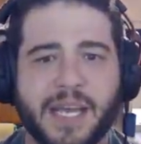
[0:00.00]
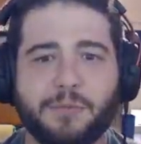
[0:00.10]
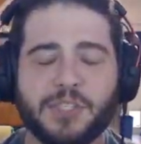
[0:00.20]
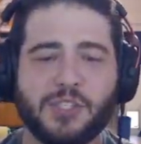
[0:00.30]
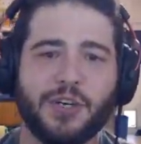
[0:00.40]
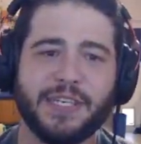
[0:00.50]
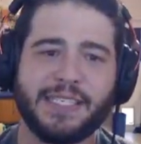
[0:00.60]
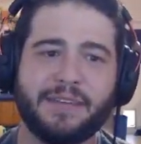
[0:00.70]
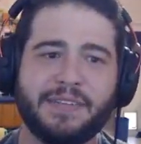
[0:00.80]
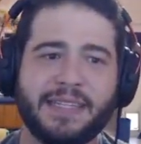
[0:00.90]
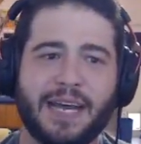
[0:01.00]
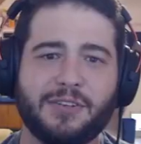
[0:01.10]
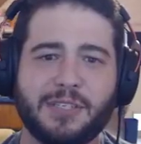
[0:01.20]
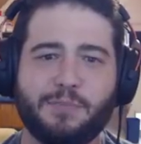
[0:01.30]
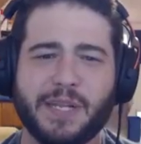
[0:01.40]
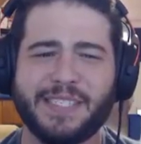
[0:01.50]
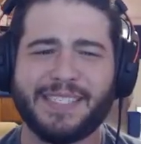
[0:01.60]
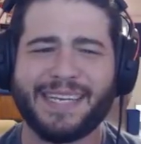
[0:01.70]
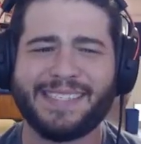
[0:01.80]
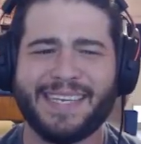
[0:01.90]
was 37,000 plus
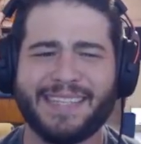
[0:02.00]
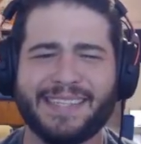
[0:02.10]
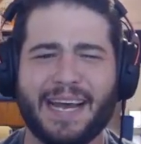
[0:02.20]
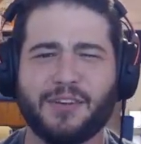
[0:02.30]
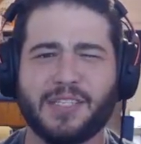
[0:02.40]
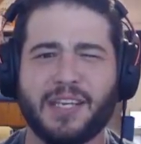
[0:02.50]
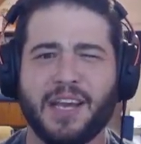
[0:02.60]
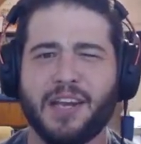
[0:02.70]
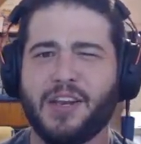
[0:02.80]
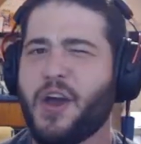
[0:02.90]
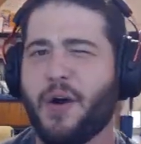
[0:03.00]
16,000. No, I